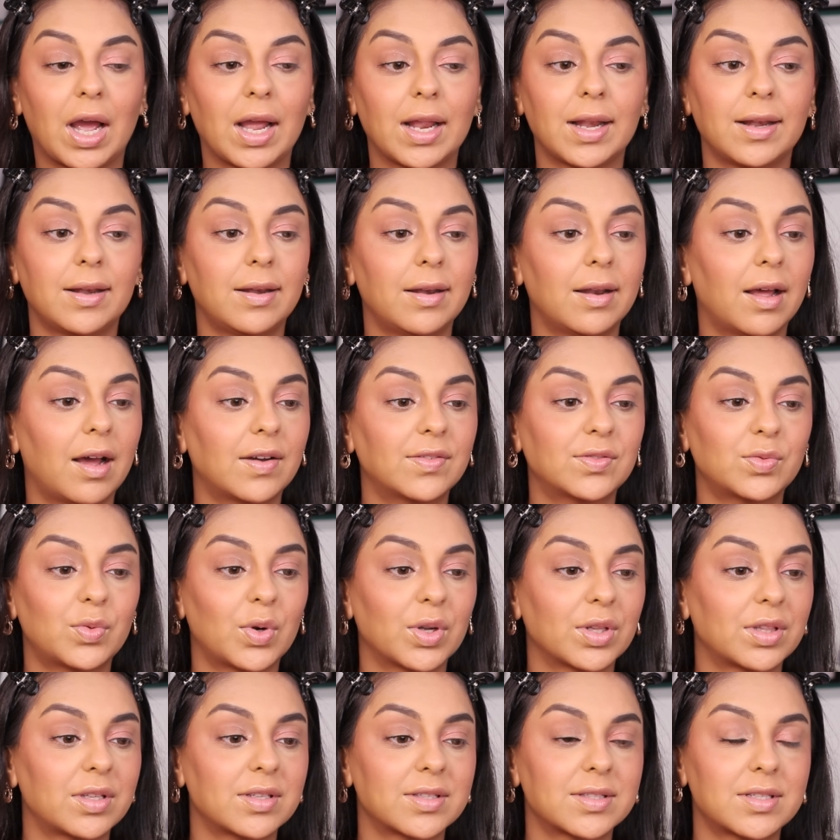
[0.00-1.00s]
I love
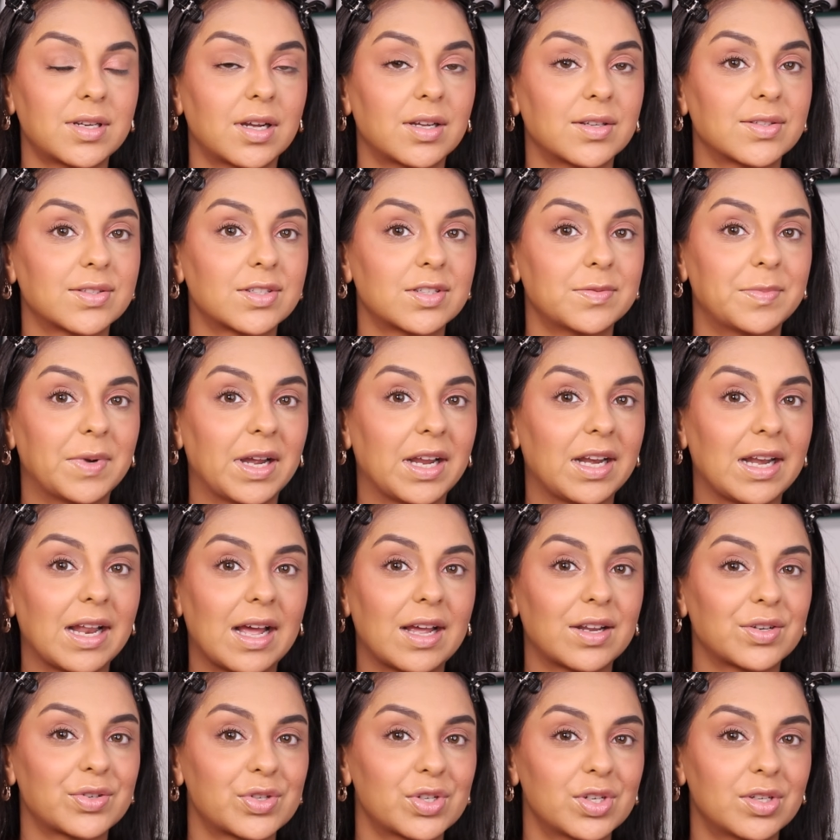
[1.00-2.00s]
what this does to my
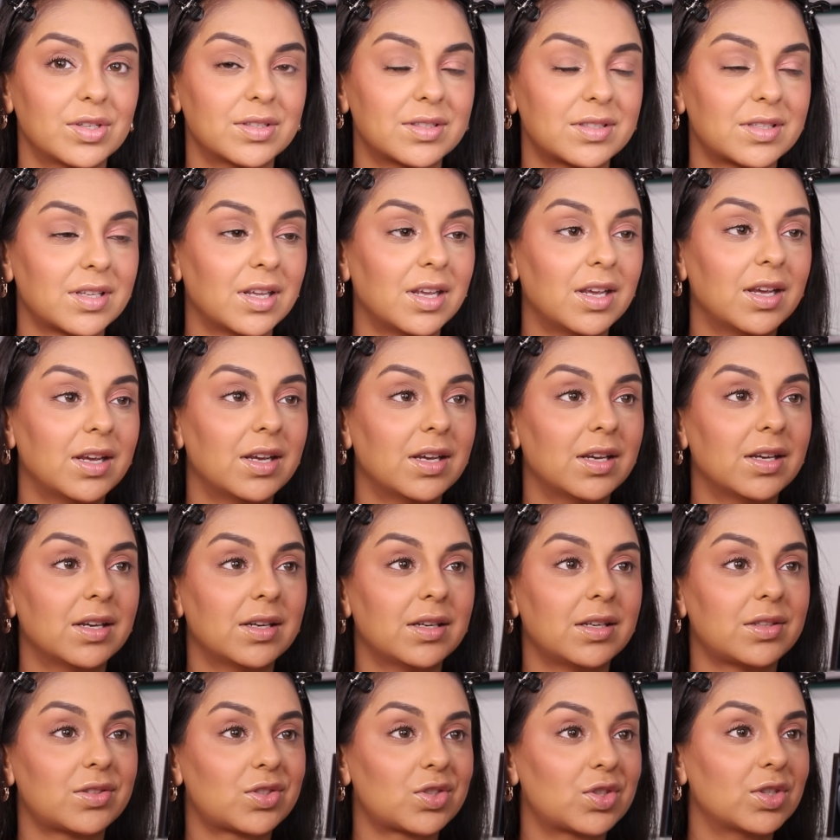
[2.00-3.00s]
lashes.
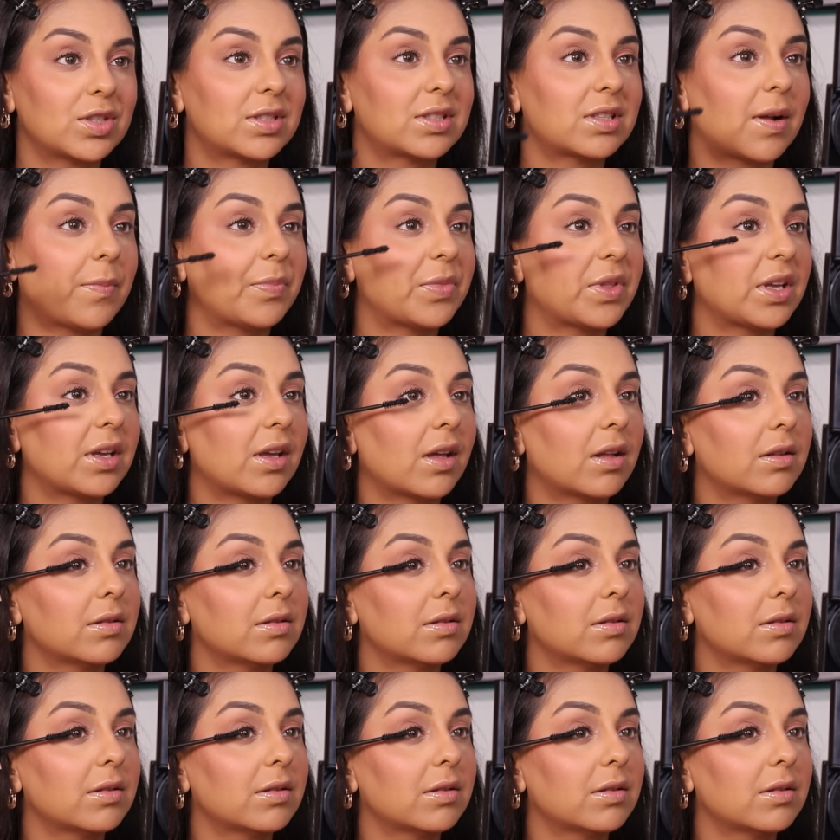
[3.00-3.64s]
It's just something